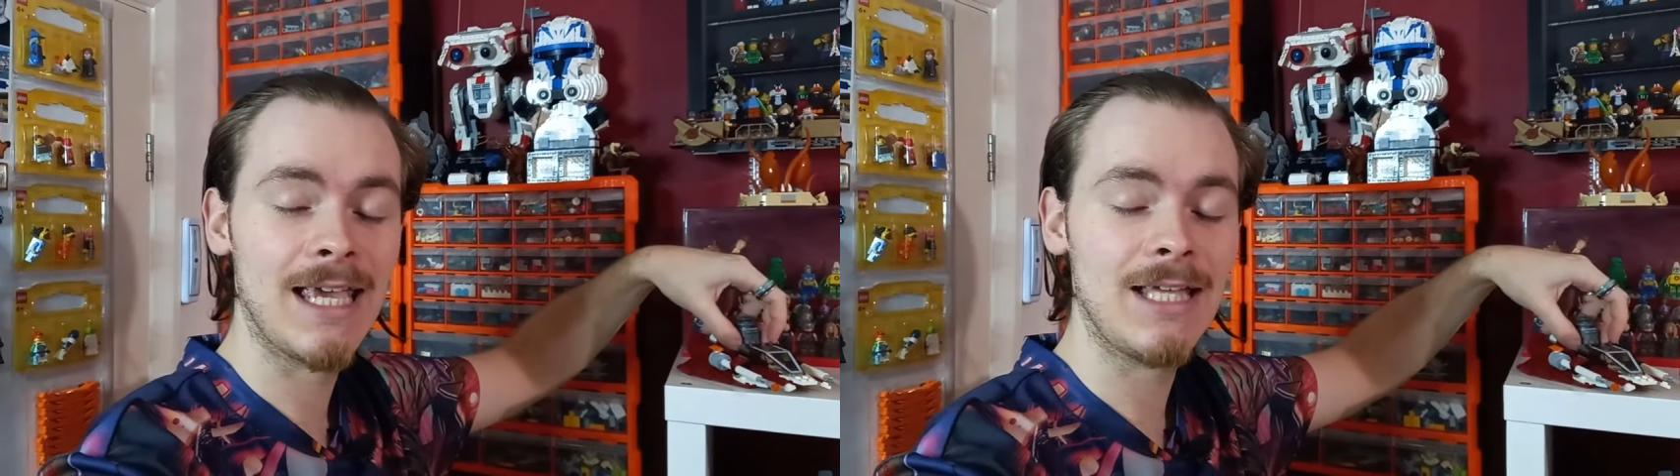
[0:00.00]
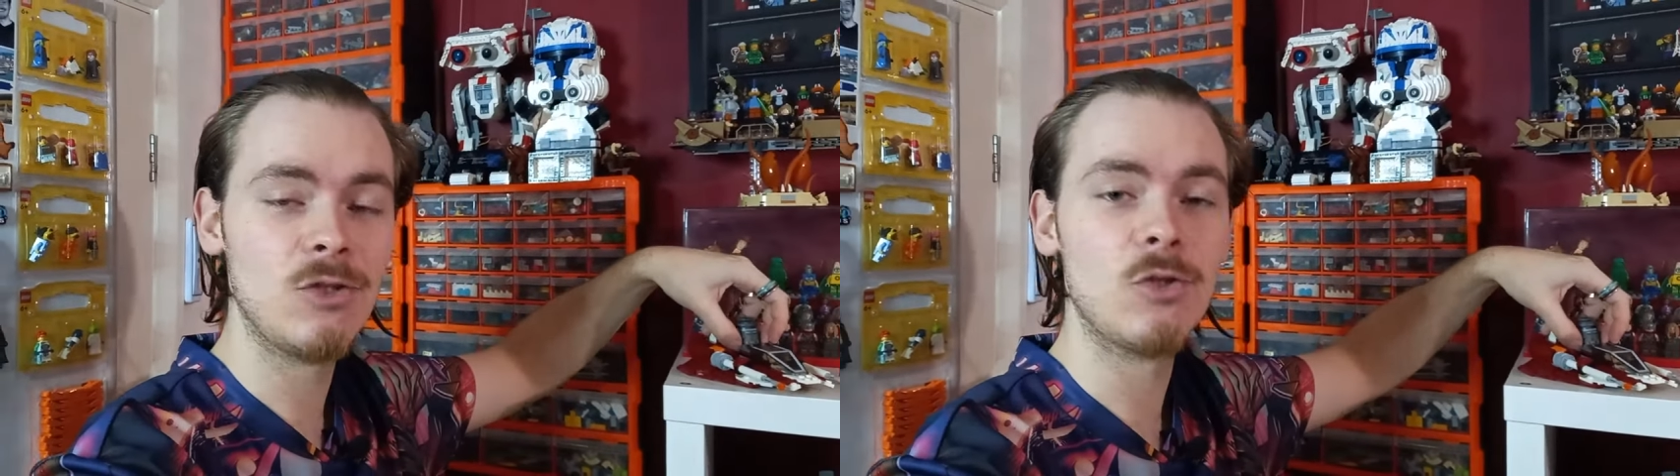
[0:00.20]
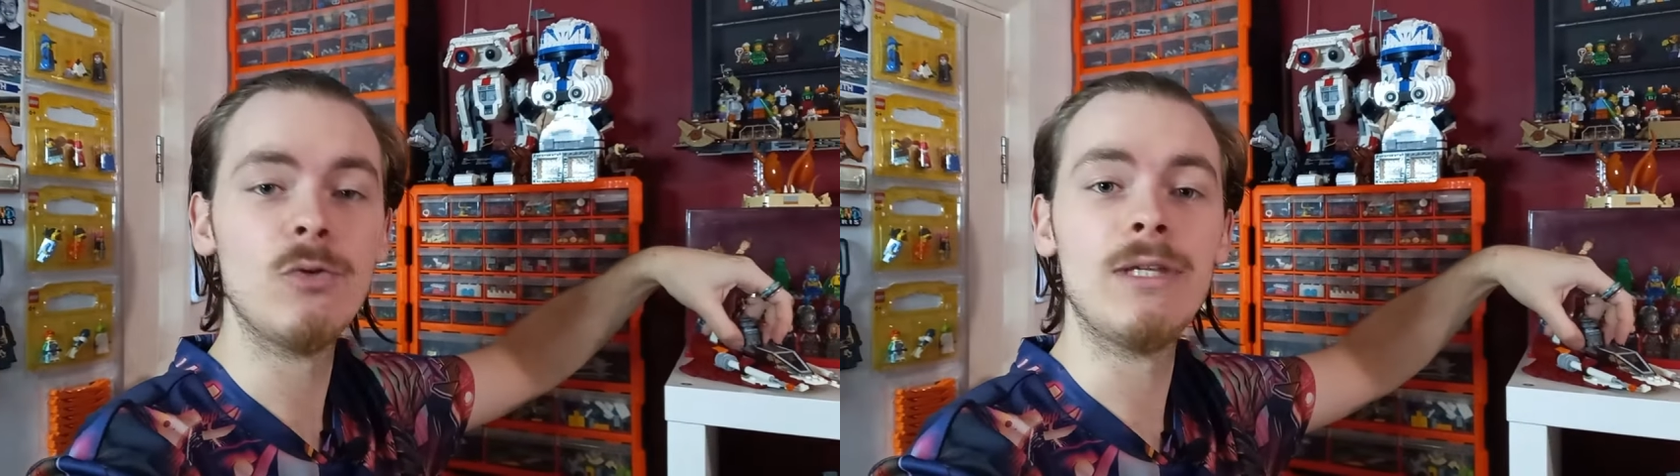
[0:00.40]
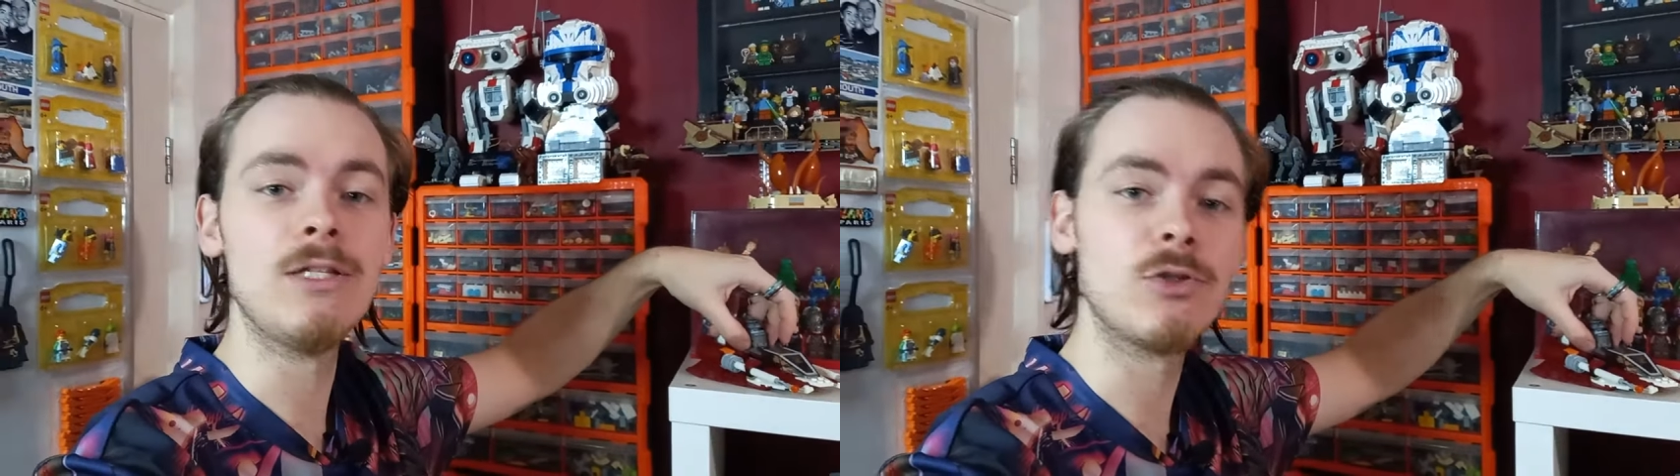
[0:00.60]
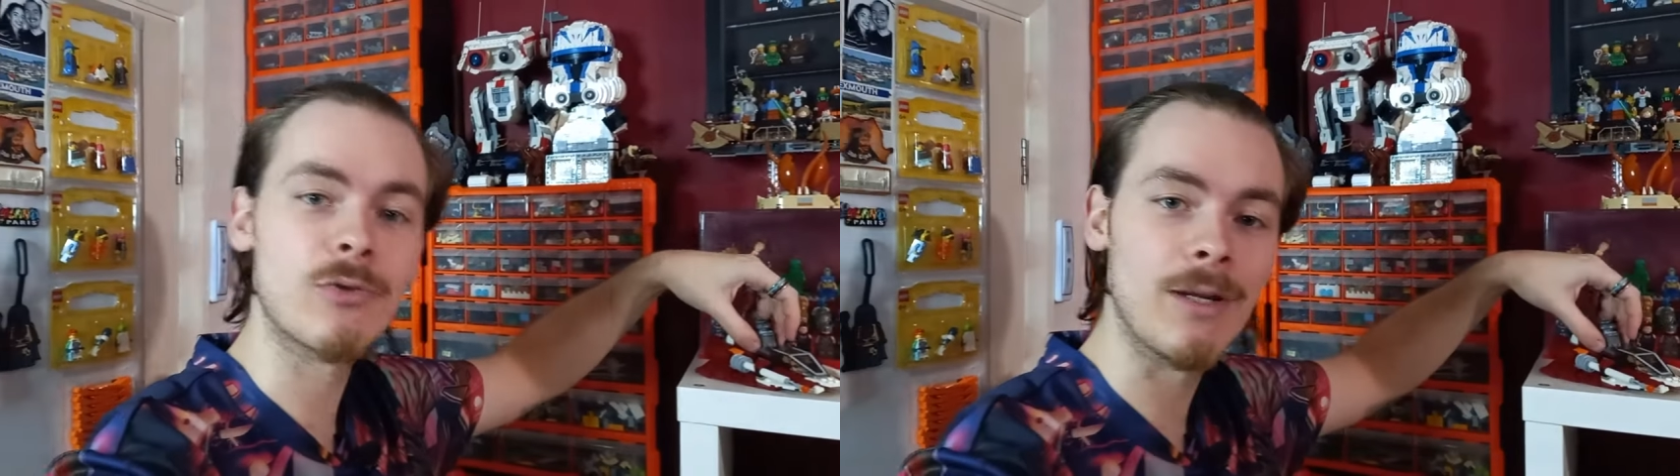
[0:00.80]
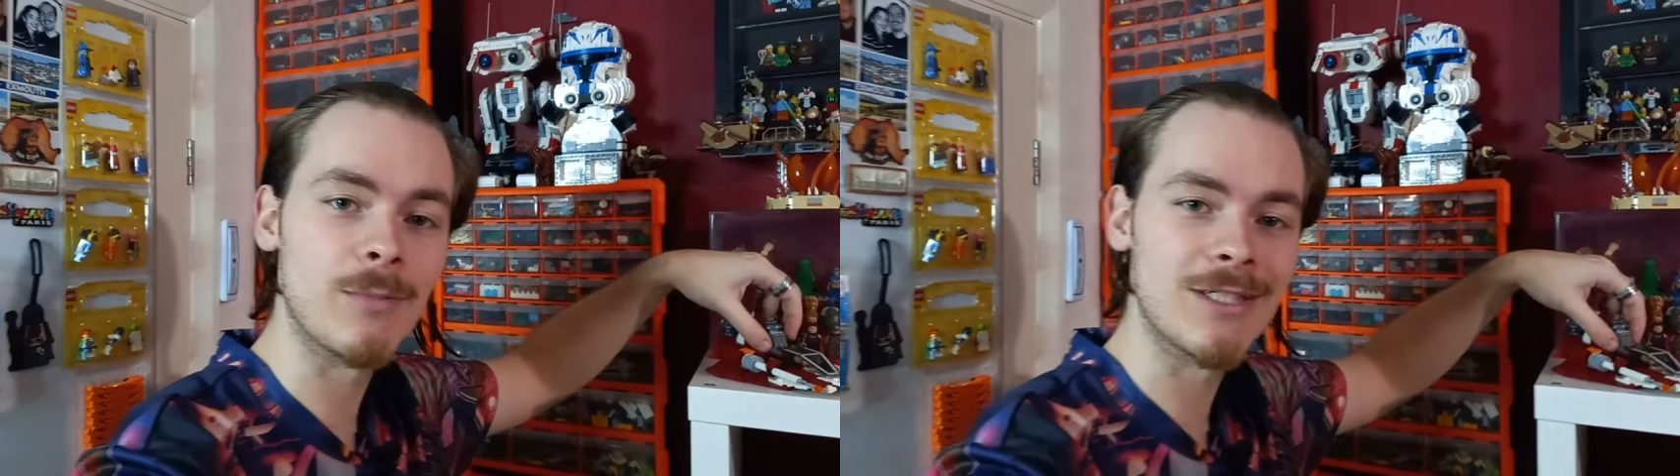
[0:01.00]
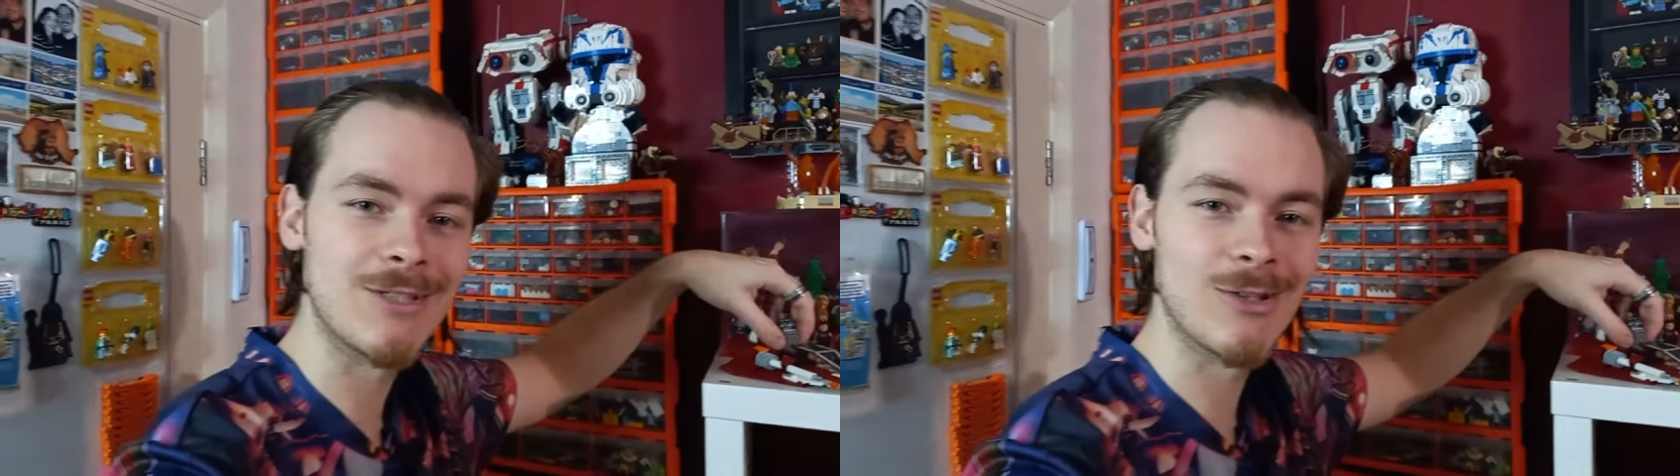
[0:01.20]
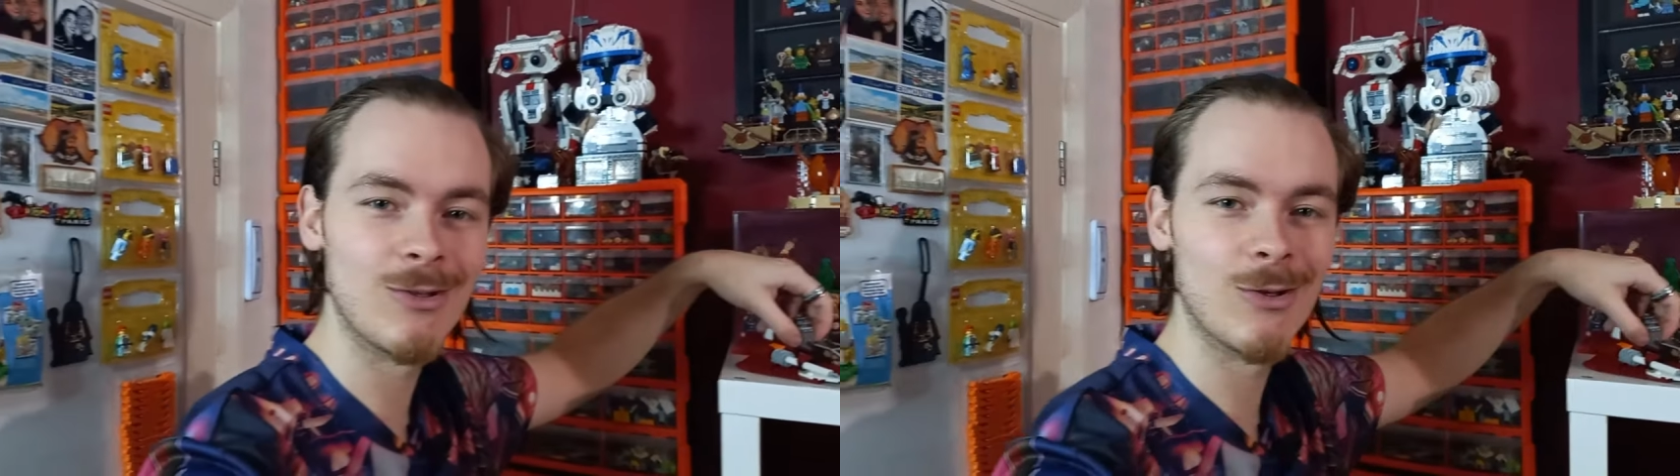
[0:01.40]
into the straight
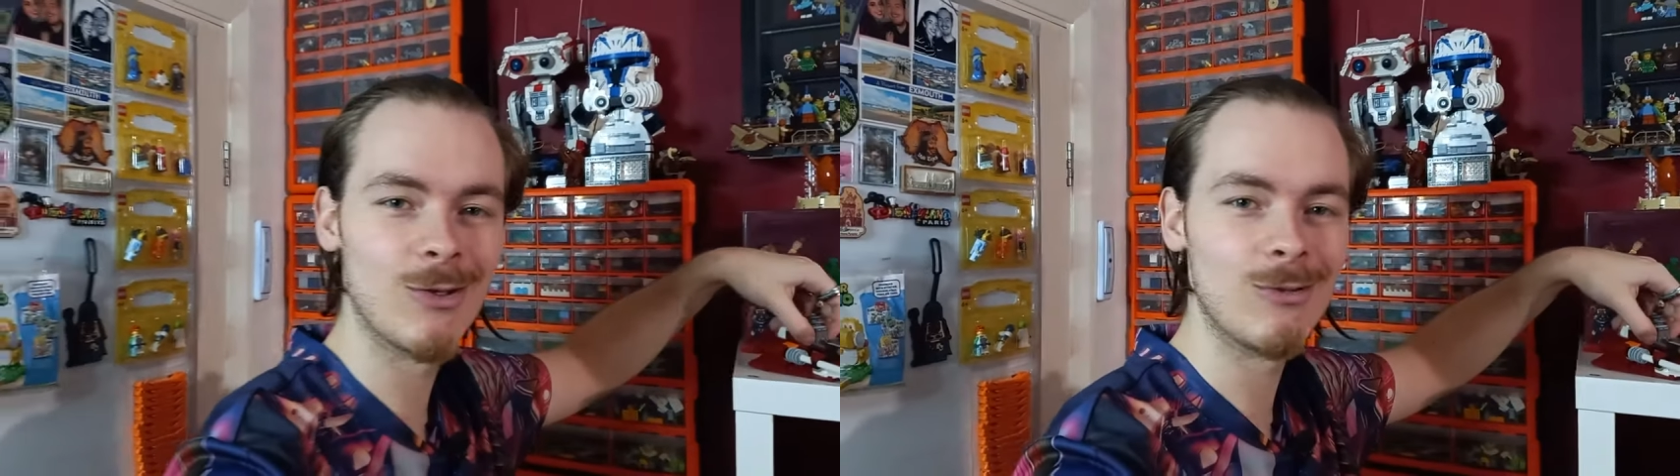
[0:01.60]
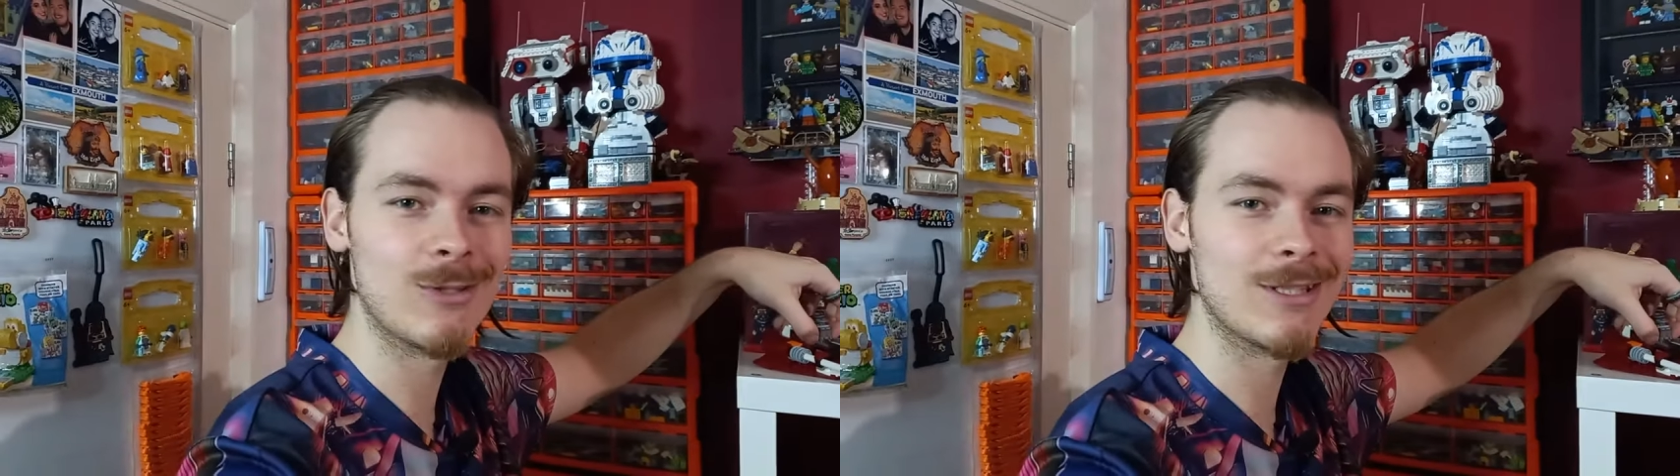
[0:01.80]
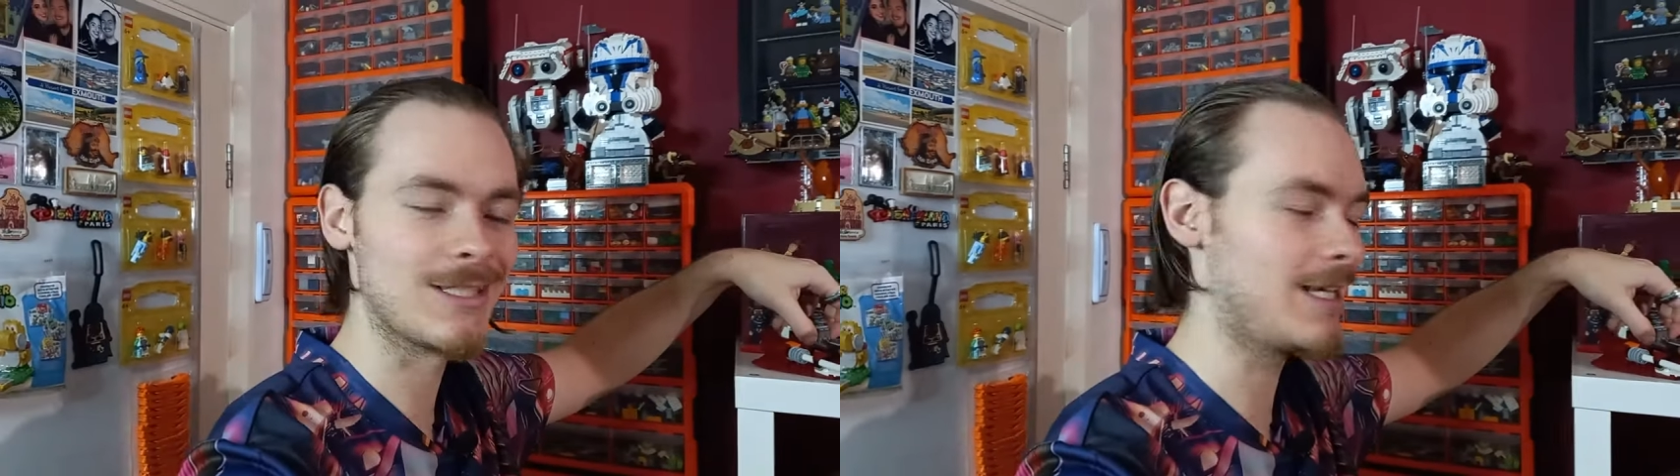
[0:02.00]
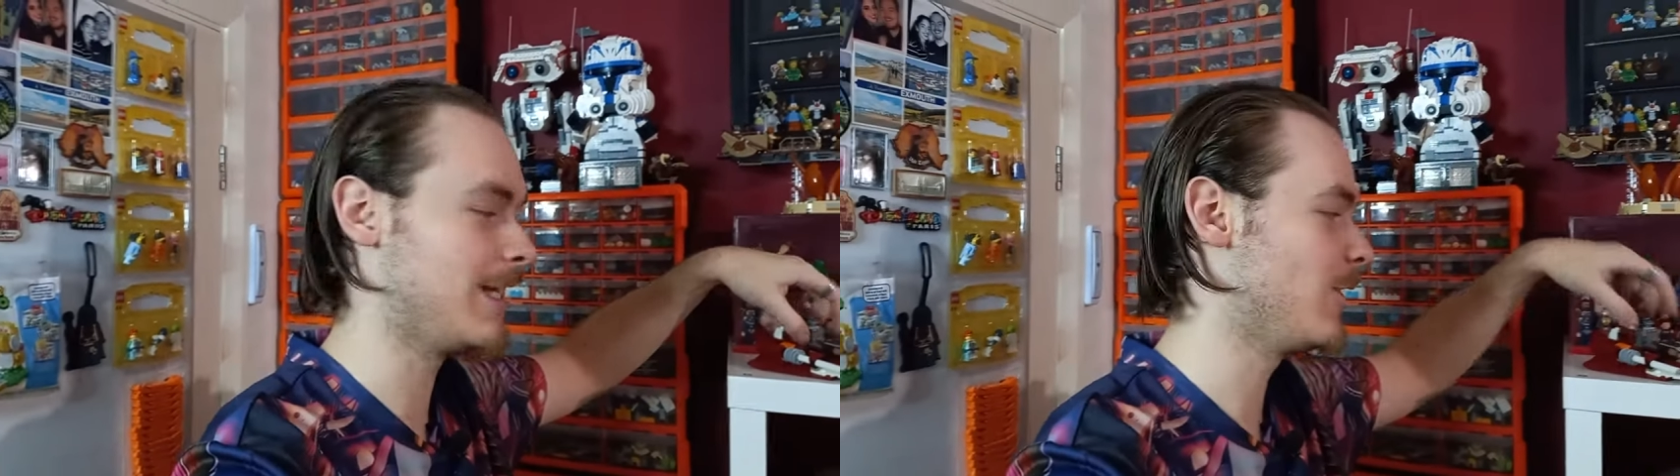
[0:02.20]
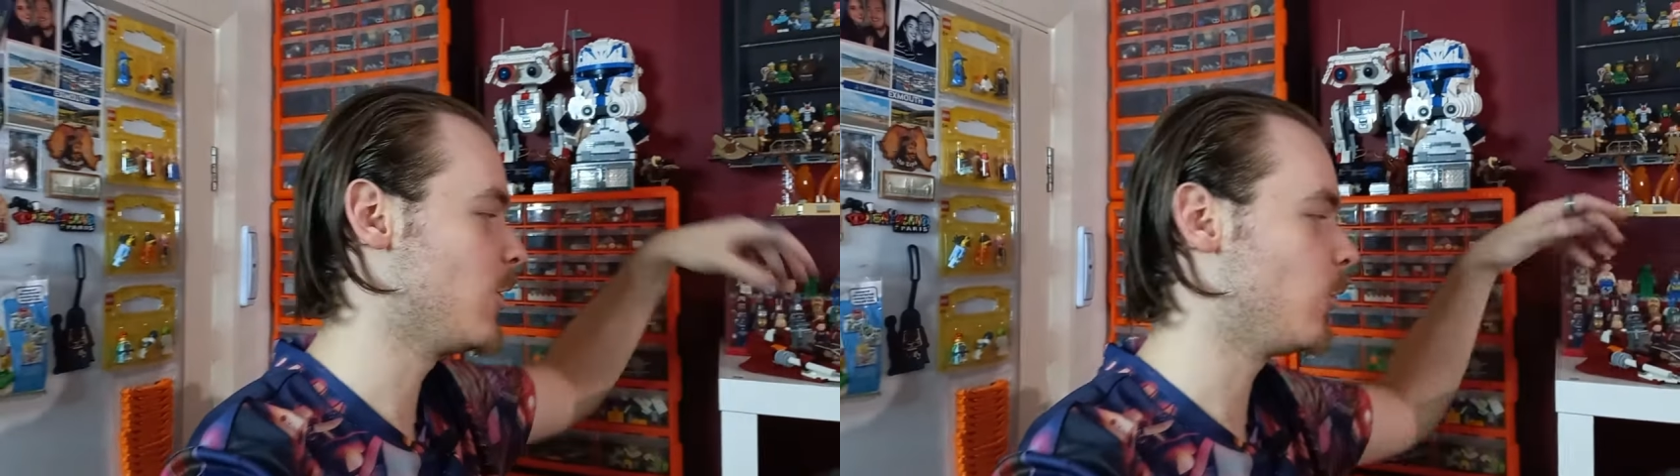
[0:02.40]
position you're used to seeing